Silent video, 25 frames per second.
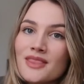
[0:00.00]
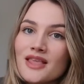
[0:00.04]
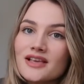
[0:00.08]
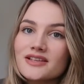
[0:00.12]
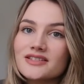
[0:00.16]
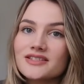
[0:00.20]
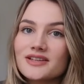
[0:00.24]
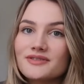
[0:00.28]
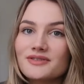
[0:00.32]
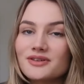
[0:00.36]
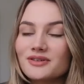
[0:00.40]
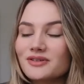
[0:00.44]
a
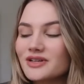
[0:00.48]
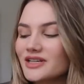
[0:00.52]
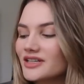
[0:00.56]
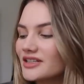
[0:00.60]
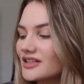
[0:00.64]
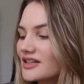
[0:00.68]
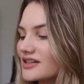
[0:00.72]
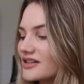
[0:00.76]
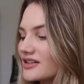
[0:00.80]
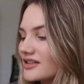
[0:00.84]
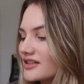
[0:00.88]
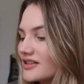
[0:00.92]
serial
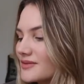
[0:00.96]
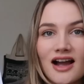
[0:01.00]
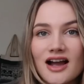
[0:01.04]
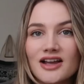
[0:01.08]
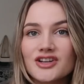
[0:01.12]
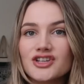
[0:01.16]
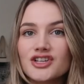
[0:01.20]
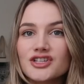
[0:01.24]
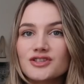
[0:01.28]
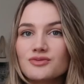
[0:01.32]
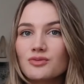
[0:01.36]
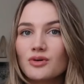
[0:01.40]
killer.
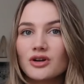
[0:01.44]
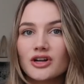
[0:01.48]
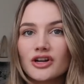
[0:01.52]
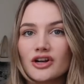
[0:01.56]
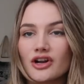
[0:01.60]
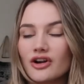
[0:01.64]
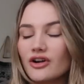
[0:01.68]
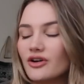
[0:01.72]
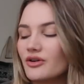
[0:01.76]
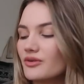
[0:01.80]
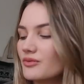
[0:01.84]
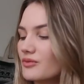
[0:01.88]
I just wanna
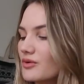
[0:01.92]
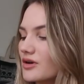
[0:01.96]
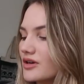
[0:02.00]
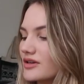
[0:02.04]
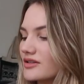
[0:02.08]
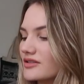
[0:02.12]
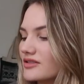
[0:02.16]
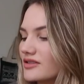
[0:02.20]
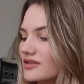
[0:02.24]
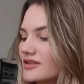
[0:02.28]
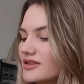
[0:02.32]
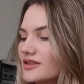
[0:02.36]
know
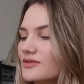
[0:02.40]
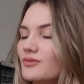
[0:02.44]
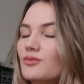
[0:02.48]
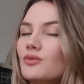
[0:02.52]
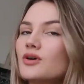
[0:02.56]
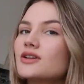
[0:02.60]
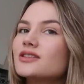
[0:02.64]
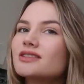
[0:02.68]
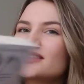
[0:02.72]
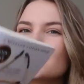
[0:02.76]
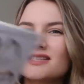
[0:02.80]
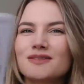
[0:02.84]
what,
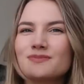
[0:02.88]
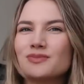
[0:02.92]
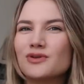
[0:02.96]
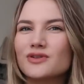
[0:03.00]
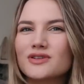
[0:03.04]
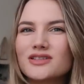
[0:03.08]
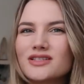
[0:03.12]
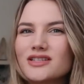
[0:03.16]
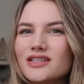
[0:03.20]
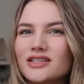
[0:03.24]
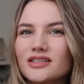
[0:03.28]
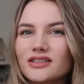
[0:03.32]
what this
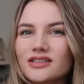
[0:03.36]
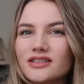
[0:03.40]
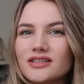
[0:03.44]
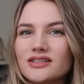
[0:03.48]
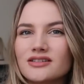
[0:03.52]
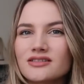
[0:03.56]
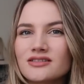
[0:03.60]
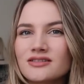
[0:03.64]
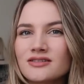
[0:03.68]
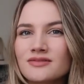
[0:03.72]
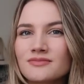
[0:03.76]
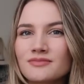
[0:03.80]
book's deal
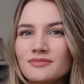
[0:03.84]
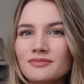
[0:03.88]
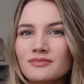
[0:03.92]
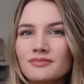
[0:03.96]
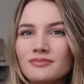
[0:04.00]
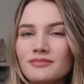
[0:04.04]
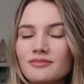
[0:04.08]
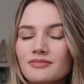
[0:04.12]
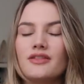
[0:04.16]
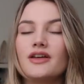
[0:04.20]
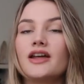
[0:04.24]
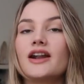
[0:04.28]
is.
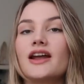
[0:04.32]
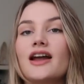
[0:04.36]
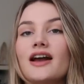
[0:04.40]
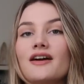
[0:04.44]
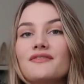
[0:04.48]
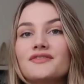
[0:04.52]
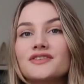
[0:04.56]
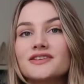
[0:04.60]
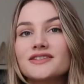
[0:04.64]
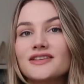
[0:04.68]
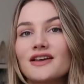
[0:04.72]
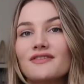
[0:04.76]
Then I
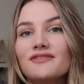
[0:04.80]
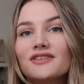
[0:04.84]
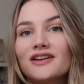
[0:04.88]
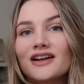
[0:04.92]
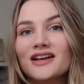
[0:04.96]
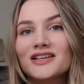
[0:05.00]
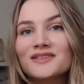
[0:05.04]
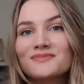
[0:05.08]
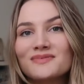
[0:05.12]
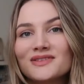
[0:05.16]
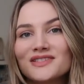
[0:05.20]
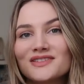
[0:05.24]
have The Seven
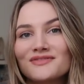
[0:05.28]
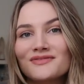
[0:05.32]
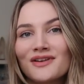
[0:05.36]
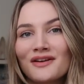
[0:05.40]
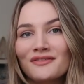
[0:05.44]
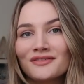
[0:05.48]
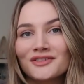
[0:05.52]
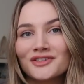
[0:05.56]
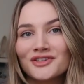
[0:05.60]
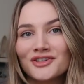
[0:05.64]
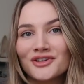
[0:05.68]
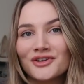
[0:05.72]
Husbands of
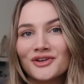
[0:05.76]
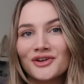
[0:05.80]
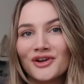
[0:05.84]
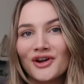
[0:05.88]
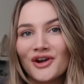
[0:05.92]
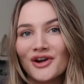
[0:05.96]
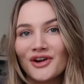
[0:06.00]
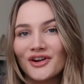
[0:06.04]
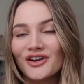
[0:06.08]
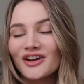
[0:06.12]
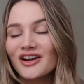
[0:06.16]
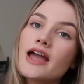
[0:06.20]
Evelyn
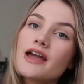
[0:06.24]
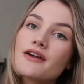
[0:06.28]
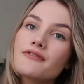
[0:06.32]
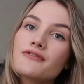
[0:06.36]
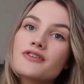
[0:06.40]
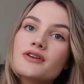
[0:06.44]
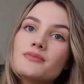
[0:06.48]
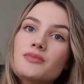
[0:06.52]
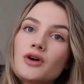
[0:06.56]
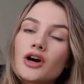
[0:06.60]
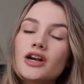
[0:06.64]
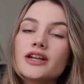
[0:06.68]
Hugo.
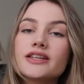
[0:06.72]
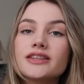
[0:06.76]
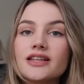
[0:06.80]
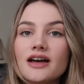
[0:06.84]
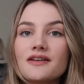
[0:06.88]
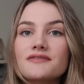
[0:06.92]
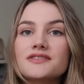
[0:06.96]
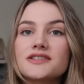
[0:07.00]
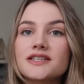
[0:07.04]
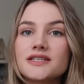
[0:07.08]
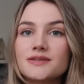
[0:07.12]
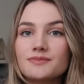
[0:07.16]
Everybody
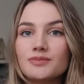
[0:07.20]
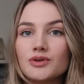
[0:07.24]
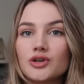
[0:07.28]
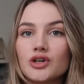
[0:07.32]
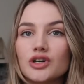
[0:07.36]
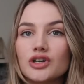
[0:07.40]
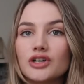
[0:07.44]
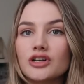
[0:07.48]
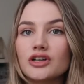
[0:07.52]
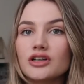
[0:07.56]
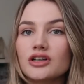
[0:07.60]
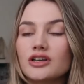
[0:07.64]
loves this
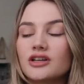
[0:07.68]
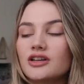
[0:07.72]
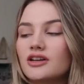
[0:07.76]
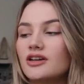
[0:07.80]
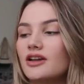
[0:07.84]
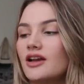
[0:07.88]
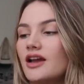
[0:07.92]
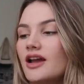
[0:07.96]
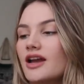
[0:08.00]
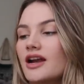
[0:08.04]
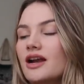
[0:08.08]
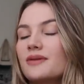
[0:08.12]
book
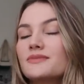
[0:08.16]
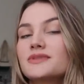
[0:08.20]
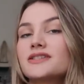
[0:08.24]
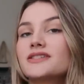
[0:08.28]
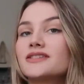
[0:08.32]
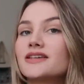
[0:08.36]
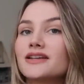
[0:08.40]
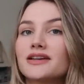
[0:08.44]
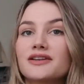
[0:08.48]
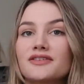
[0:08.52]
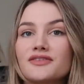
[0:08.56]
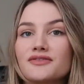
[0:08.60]
and I'm
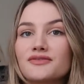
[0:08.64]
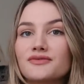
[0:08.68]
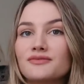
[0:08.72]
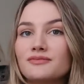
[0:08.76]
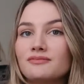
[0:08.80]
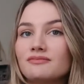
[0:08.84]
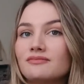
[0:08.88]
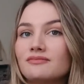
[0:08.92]
sick of